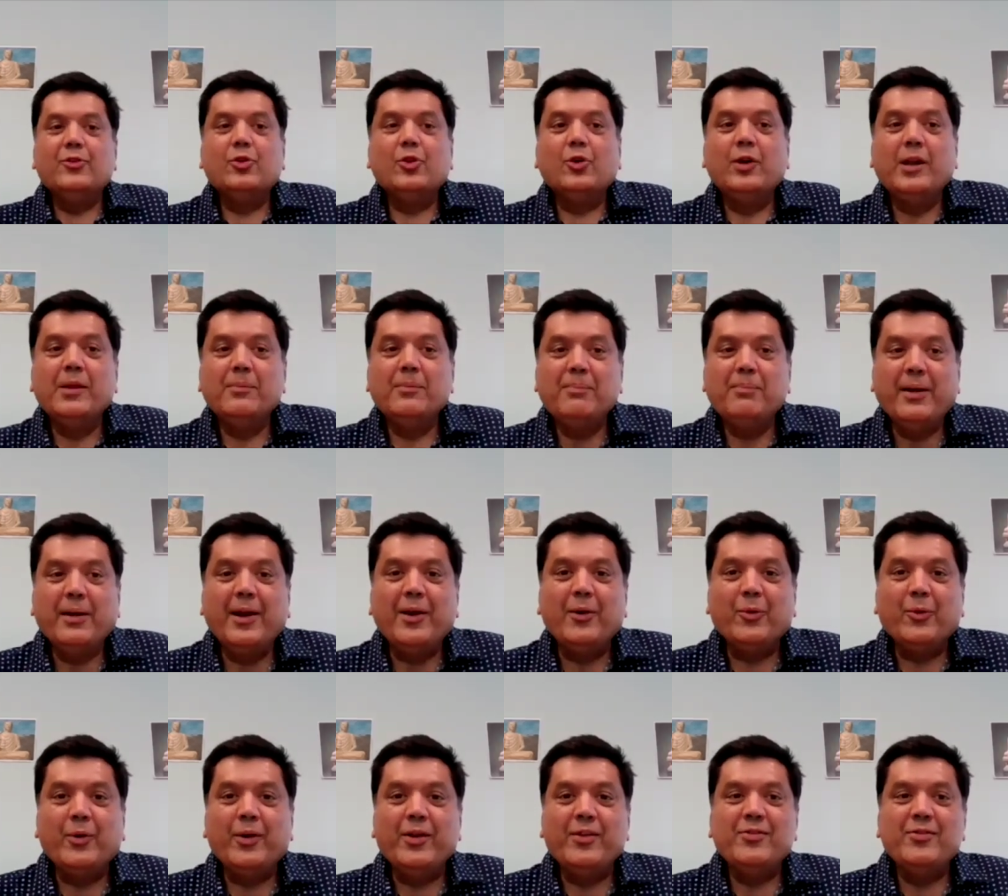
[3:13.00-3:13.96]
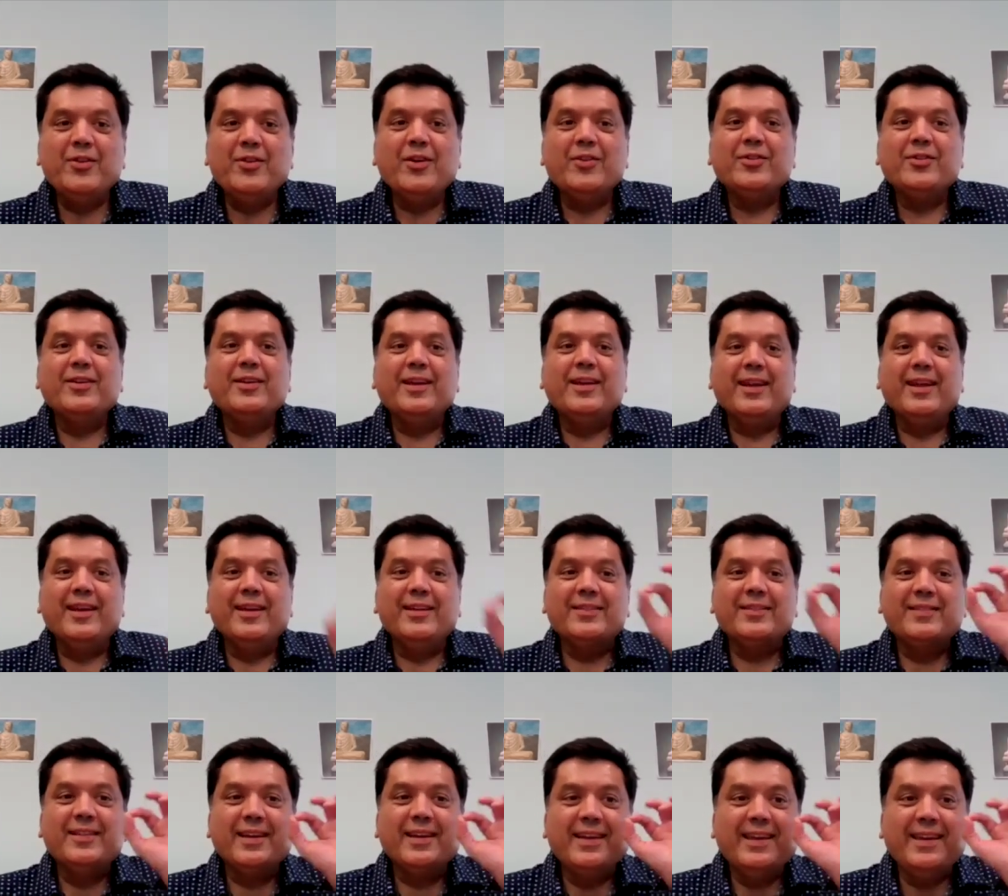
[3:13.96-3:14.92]
So dependent origination
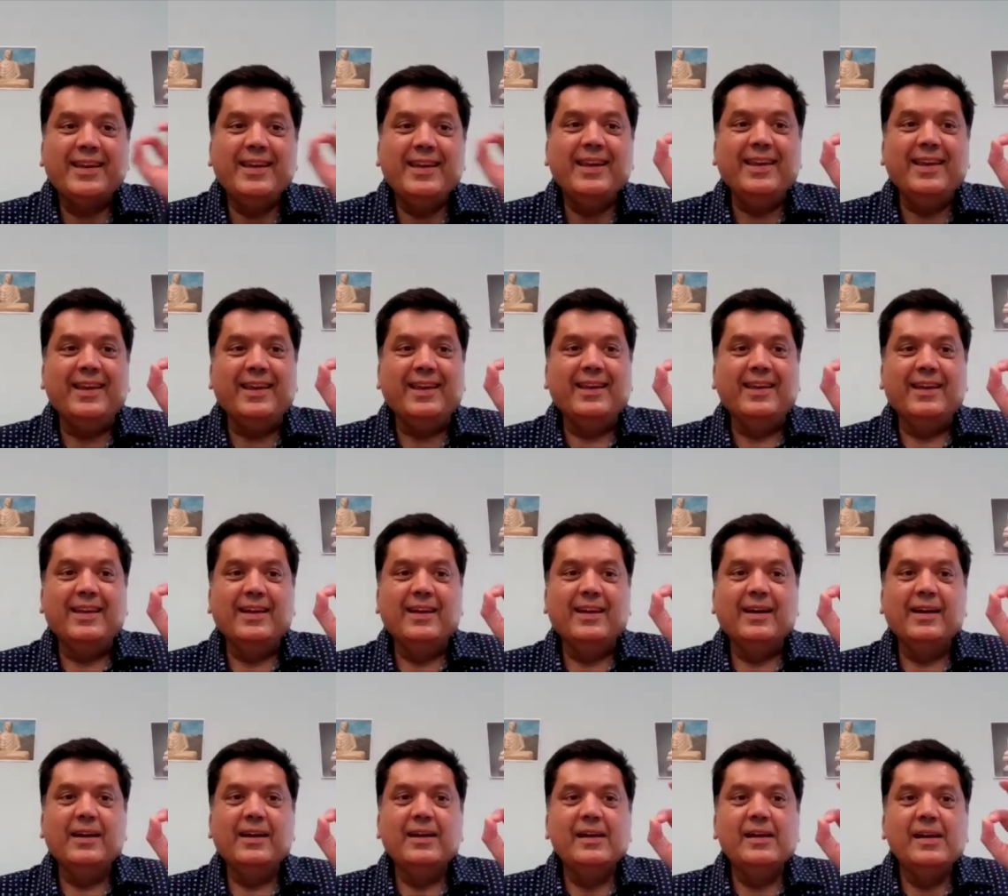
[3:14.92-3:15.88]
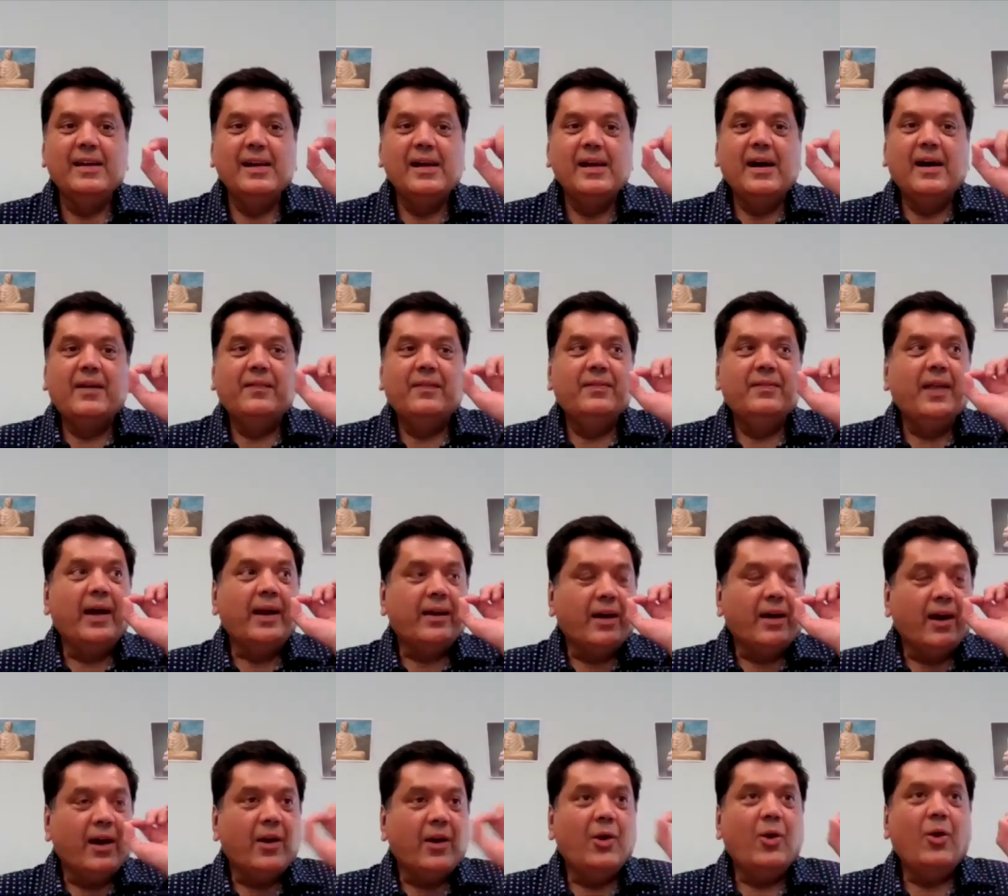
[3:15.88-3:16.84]
is the key
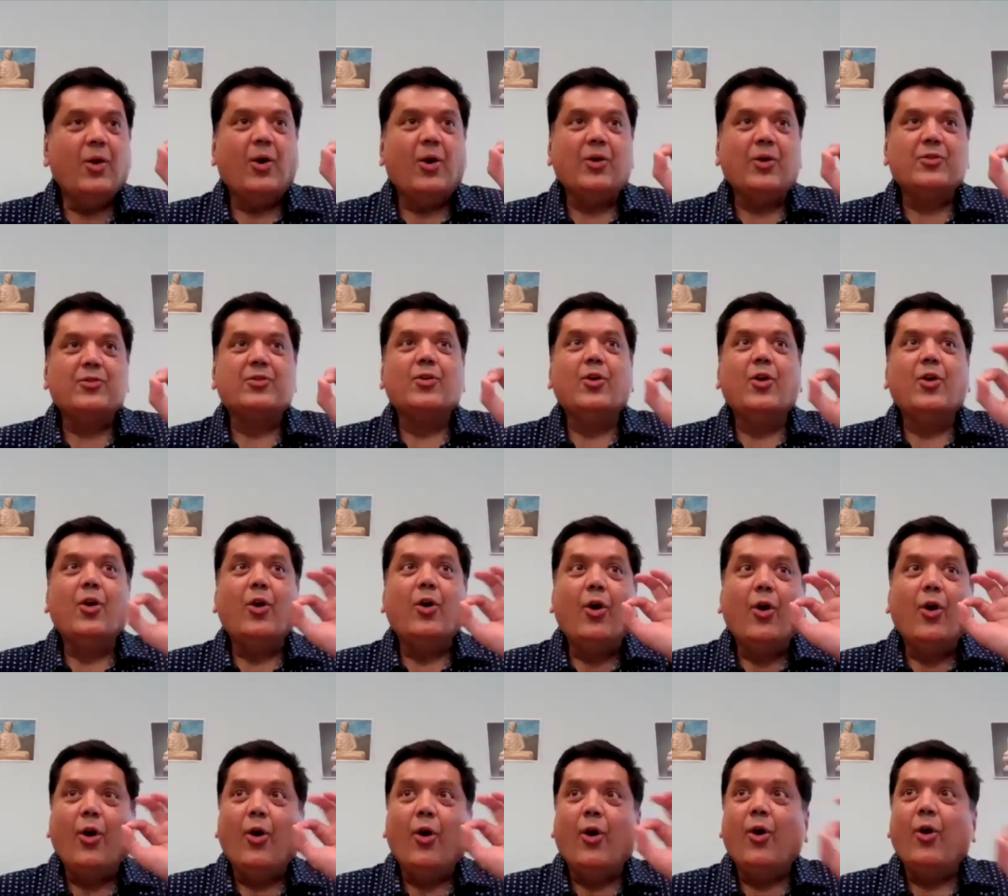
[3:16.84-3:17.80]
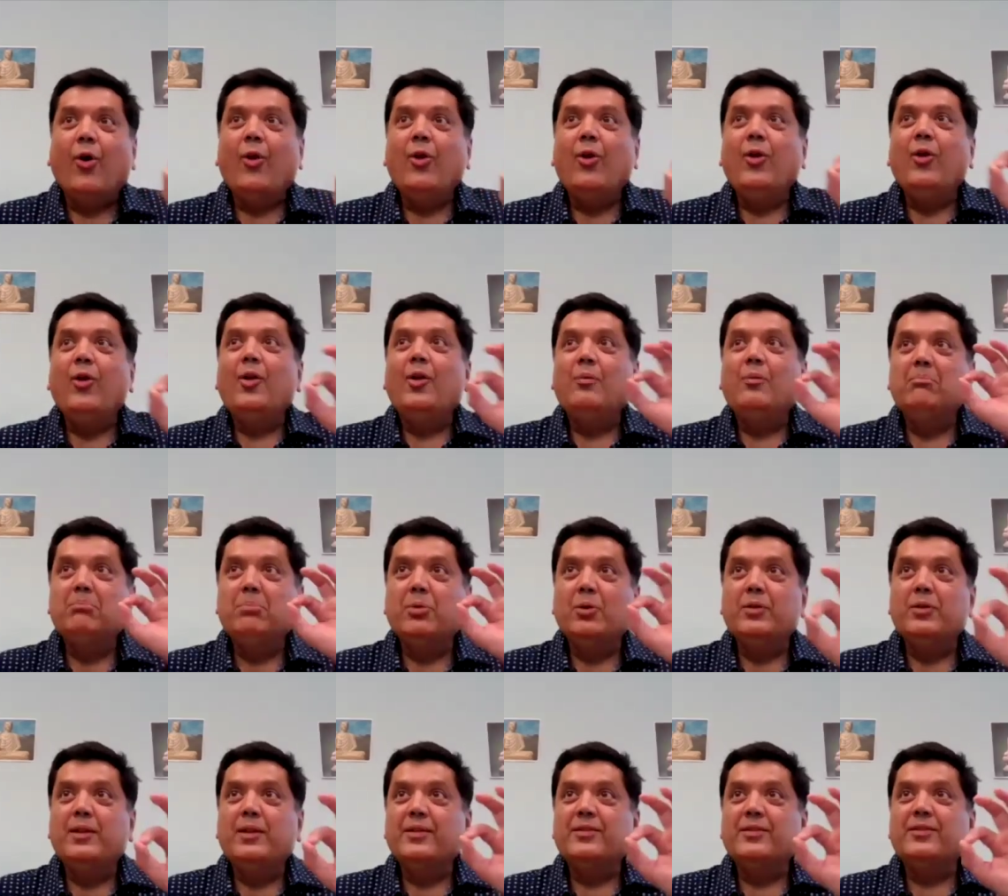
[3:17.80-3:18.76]
that unlocks all
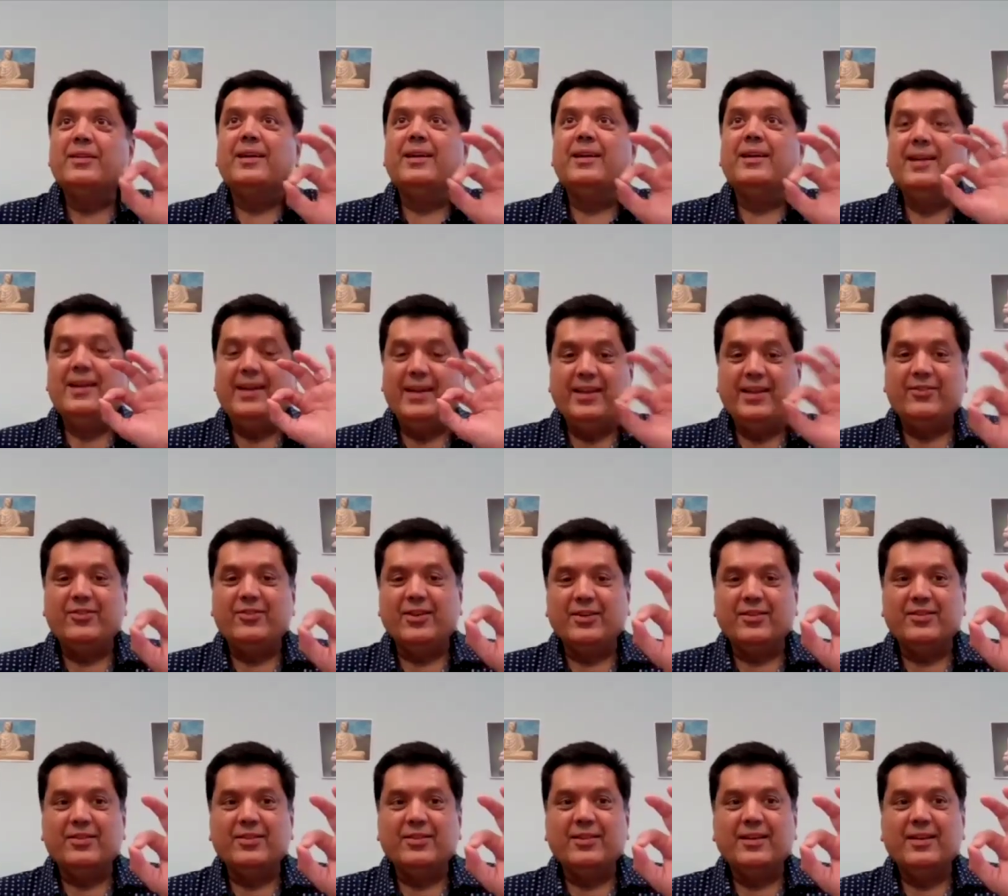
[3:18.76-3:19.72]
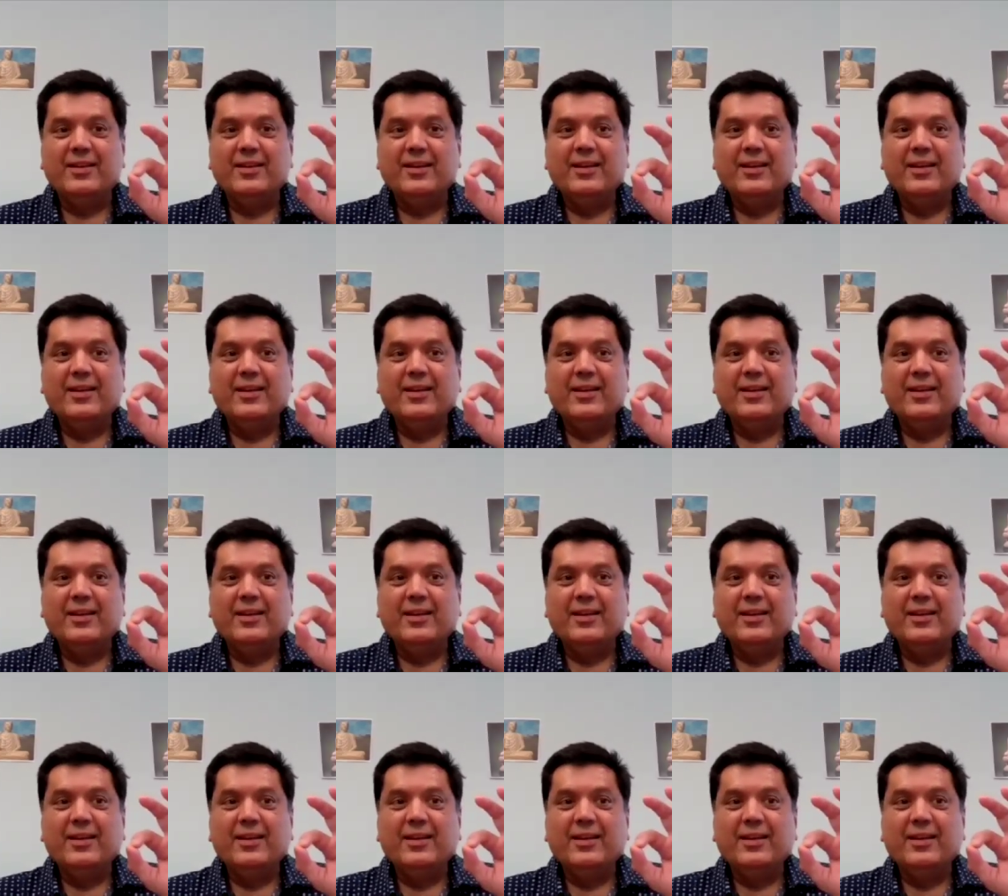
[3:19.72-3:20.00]
Buddhist teachings.